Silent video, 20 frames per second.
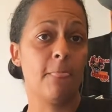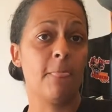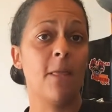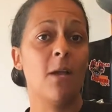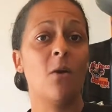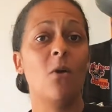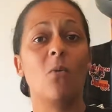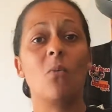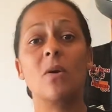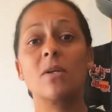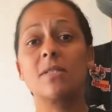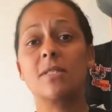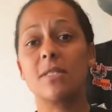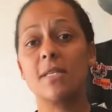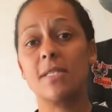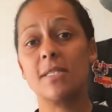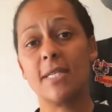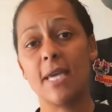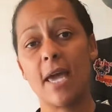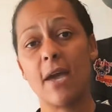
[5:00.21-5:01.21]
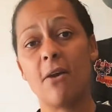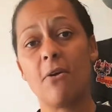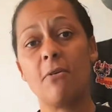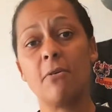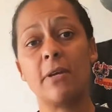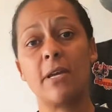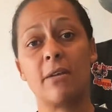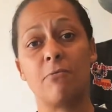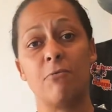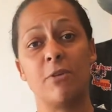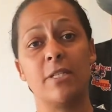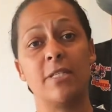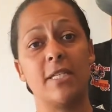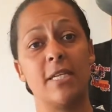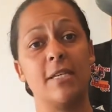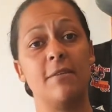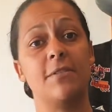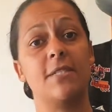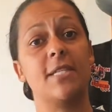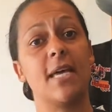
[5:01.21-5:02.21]
Once the tail receives
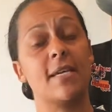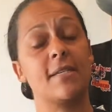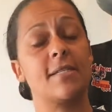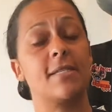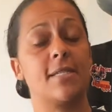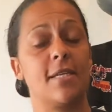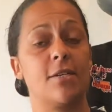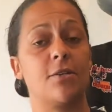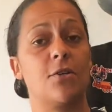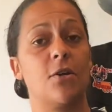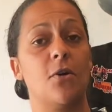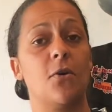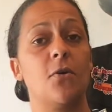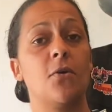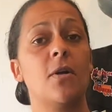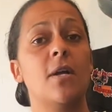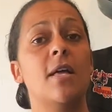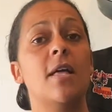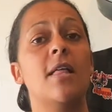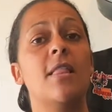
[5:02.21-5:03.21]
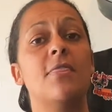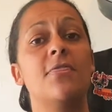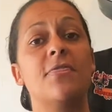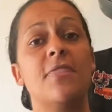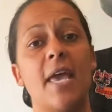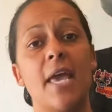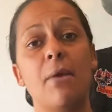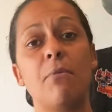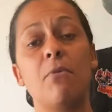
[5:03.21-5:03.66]
that signal, they will